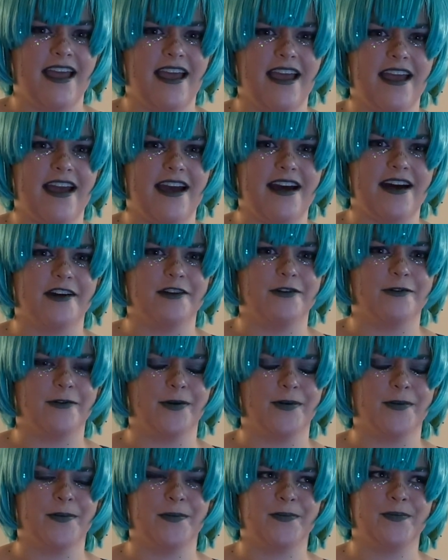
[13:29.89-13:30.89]
And
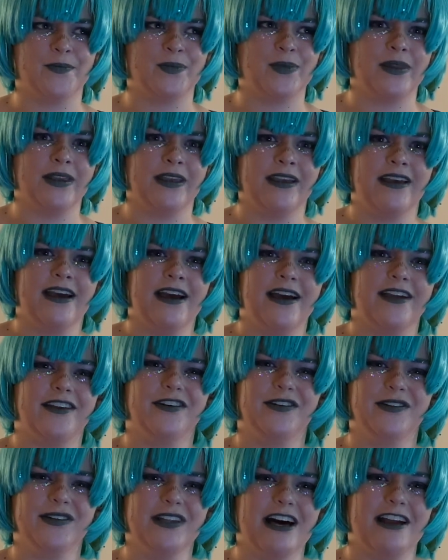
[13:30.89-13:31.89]
you
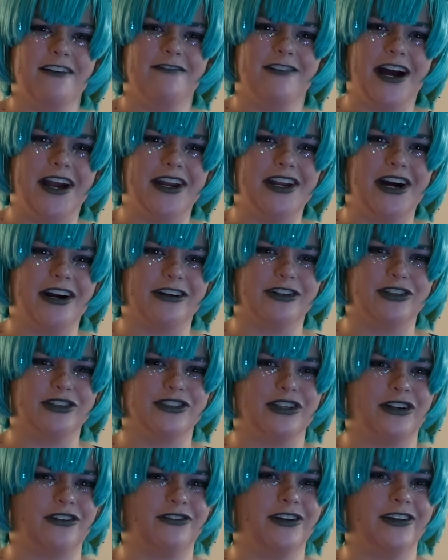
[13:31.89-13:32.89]
know, a lot of eye
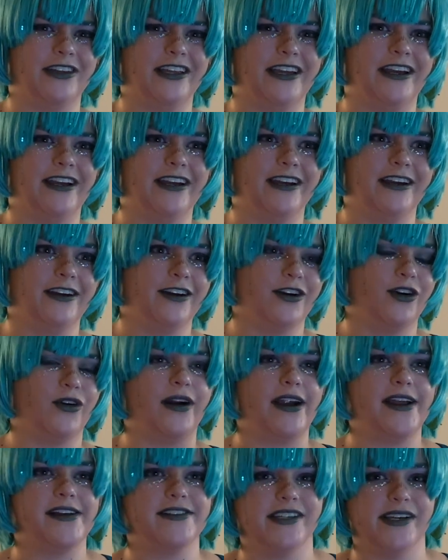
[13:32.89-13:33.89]
doctors aren't really
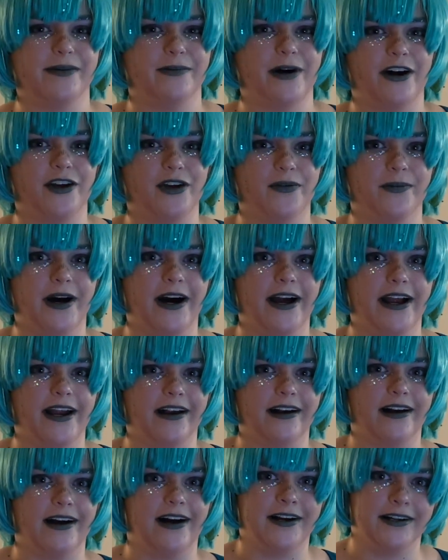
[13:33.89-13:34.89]
crazy about you buying
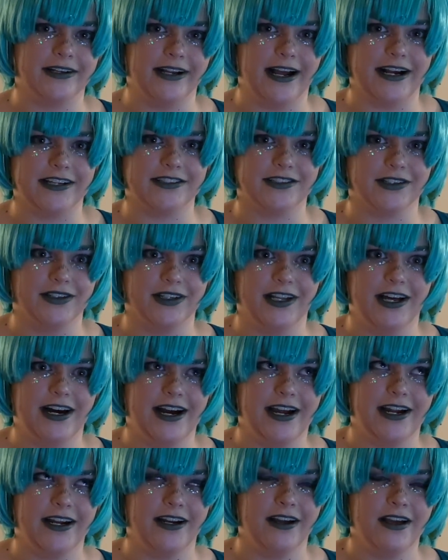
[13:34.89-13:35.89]
contacts
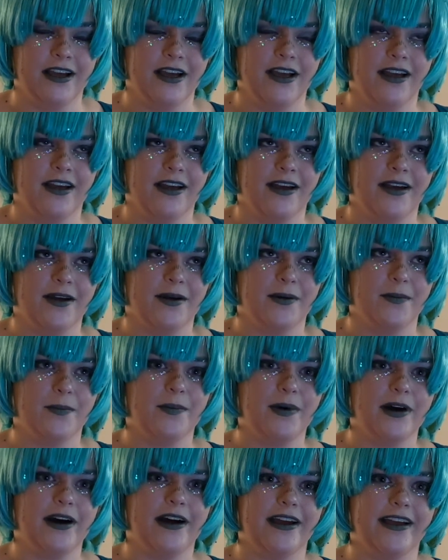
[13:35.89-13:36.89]
online,
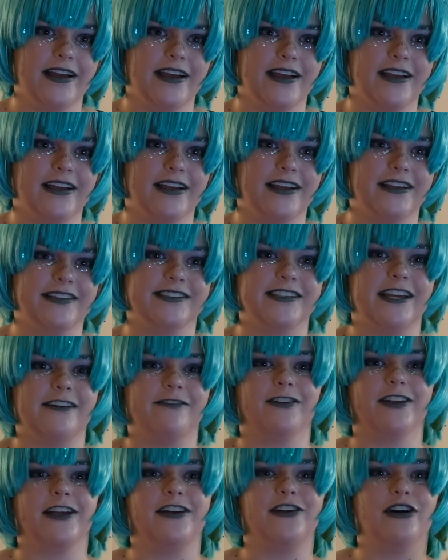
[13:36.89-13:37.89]
but it's
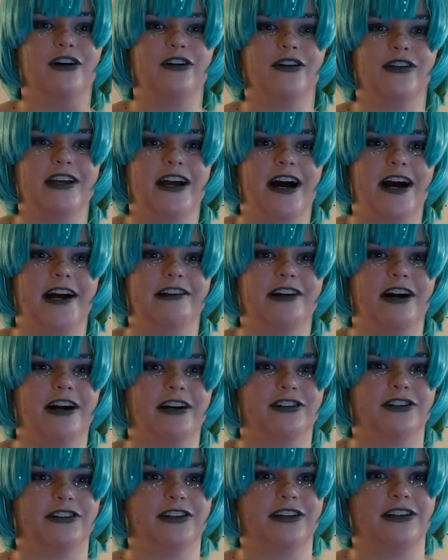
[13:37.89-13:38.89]
safer that you go to the eye
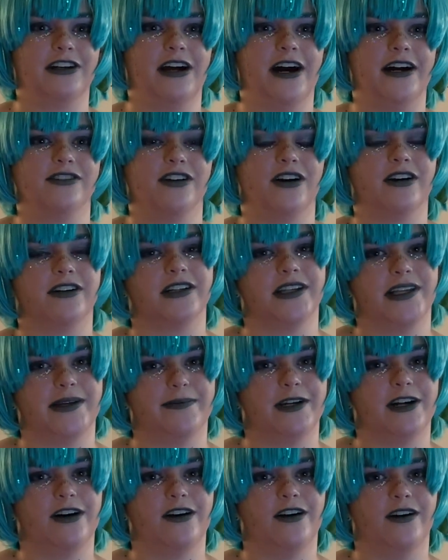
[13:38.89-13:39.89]
doctor than not talk to
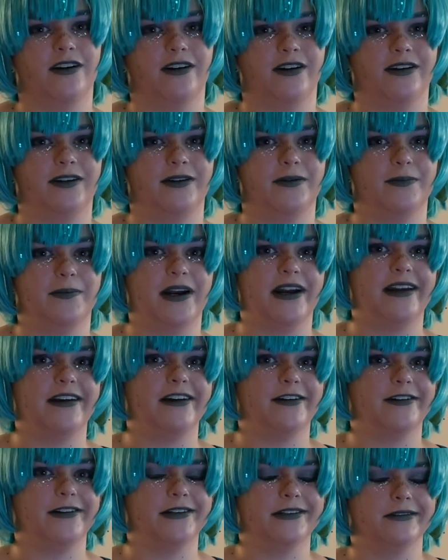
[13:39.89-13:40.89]
them at all. But I
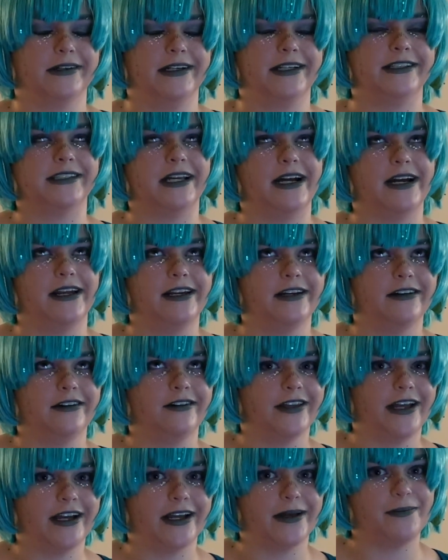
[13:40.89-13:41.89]
know, you know, anxiety and
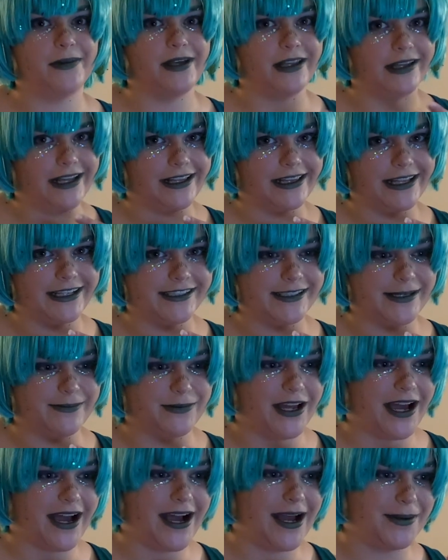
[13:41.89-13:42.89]
all that can be like that
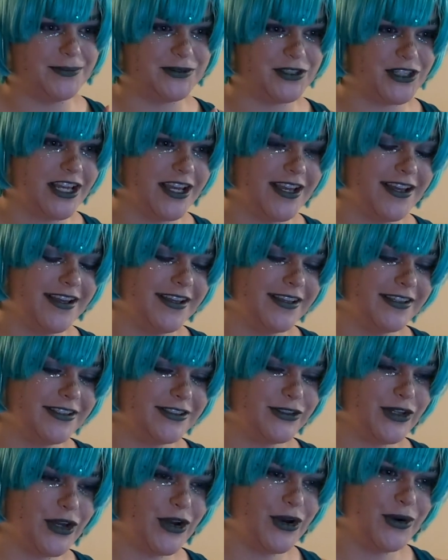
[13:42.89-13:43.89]
sometimes,
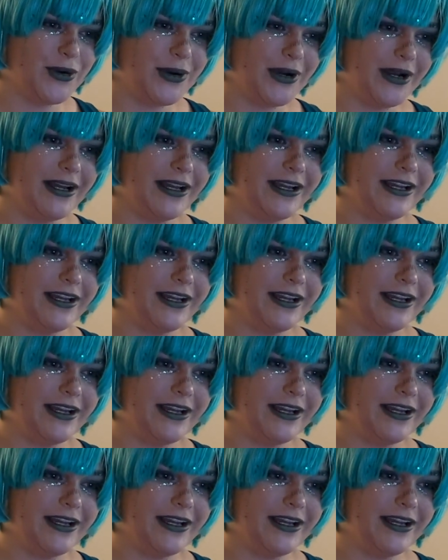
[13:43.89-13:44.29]
so